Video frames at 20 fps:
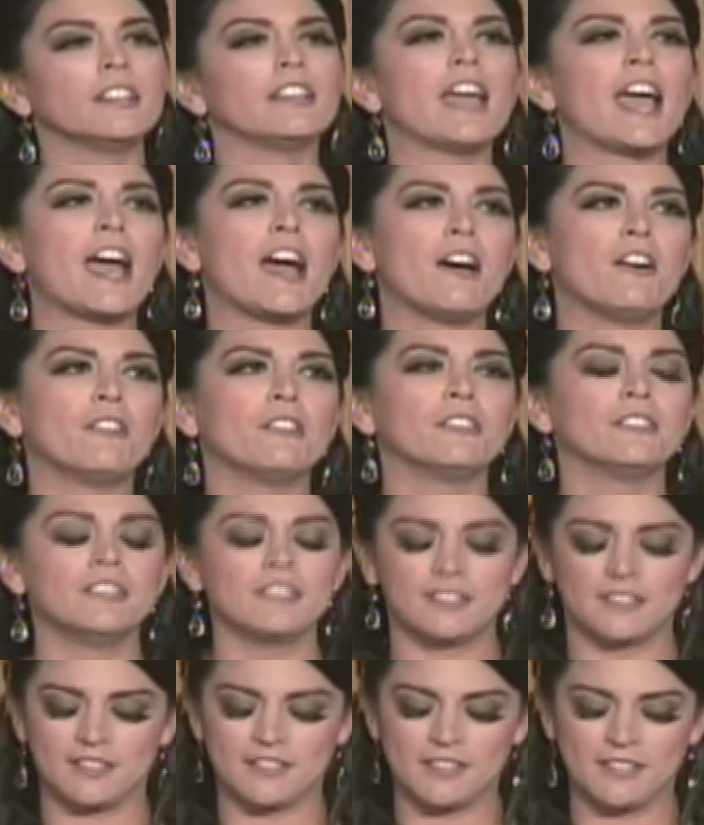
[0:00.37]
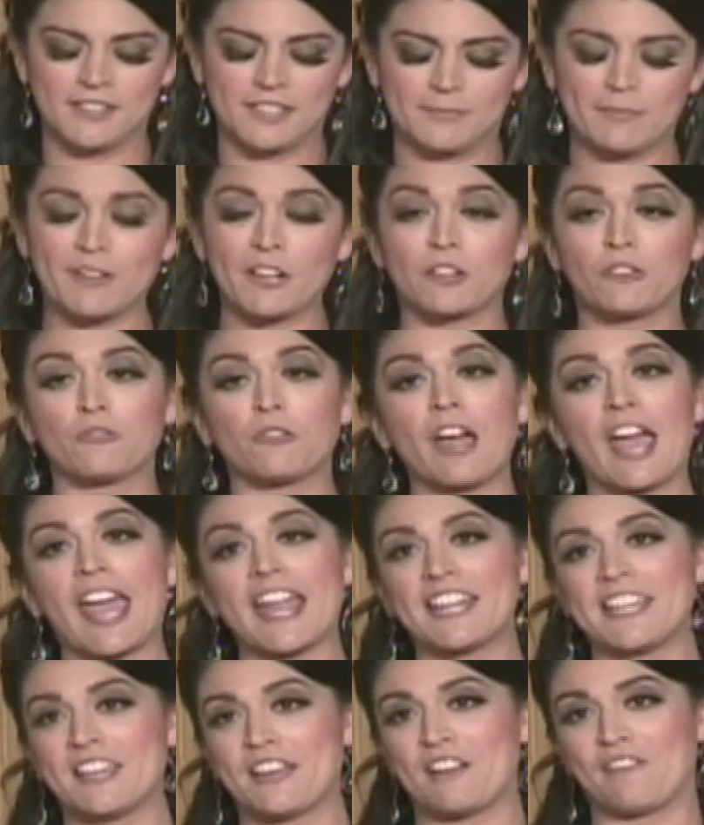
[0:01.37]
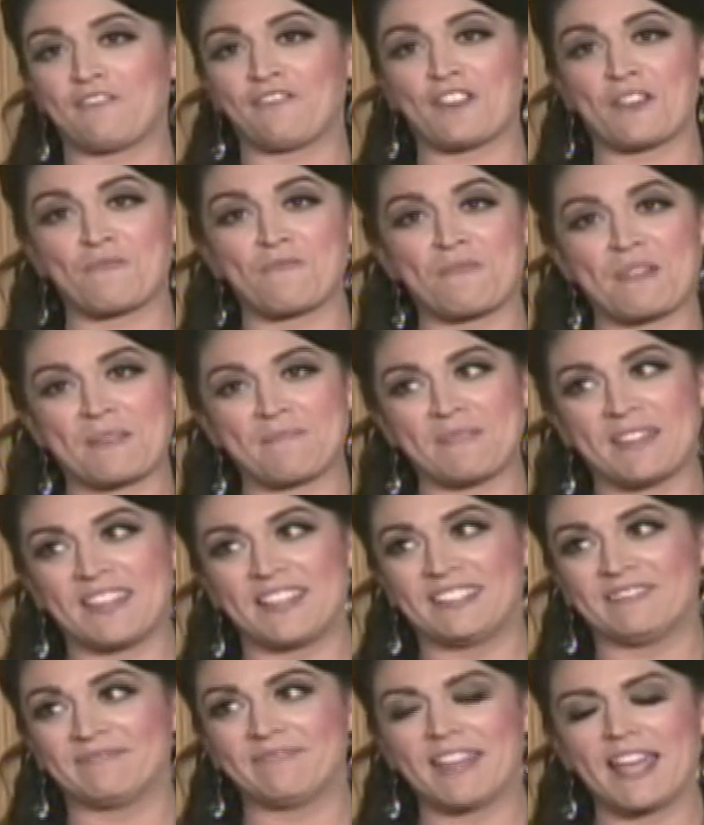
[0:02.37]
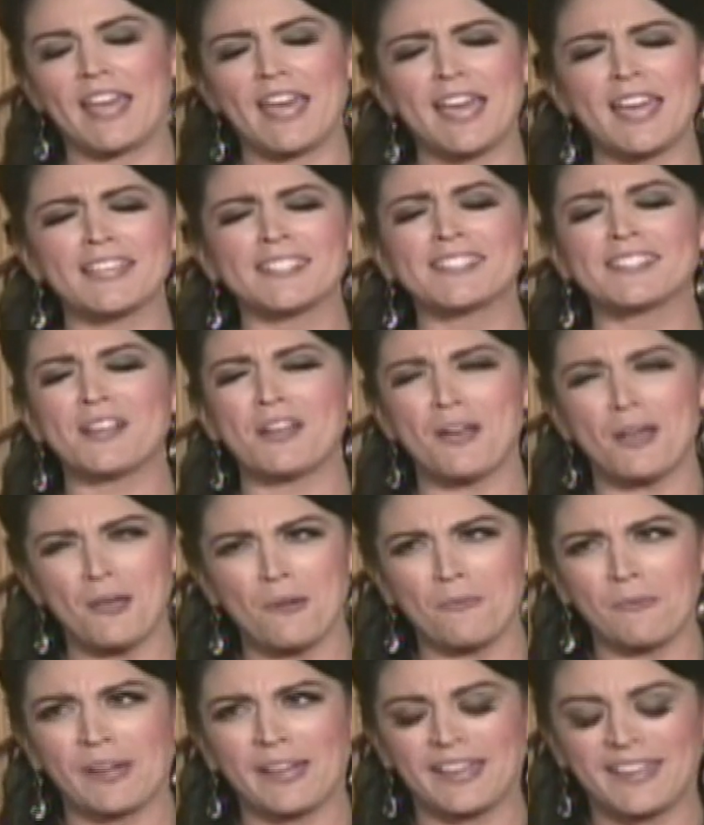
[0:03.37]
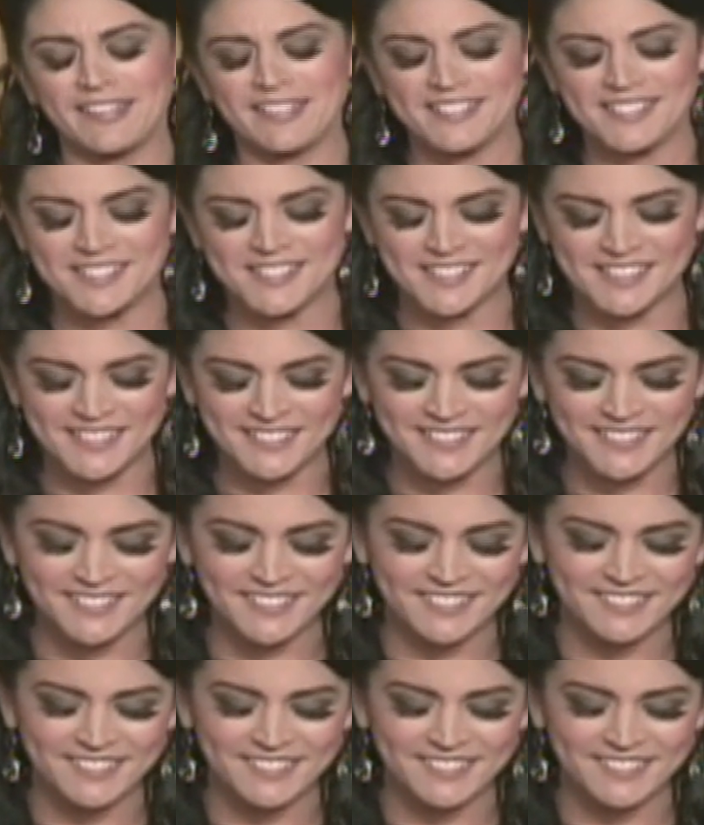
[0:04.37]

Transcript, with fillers: Now, it's been a great year for women, as always.